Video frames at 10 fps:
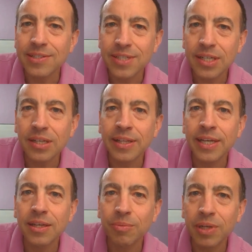
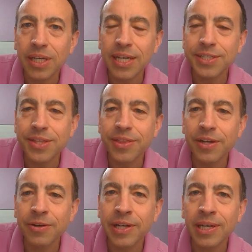Signaling, communication
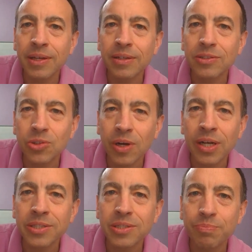theory,
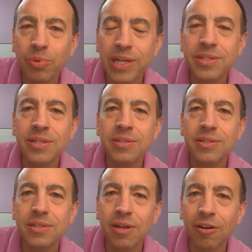trust,
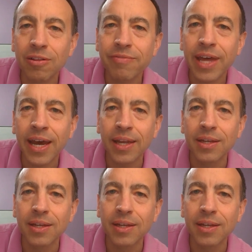presence, all of that.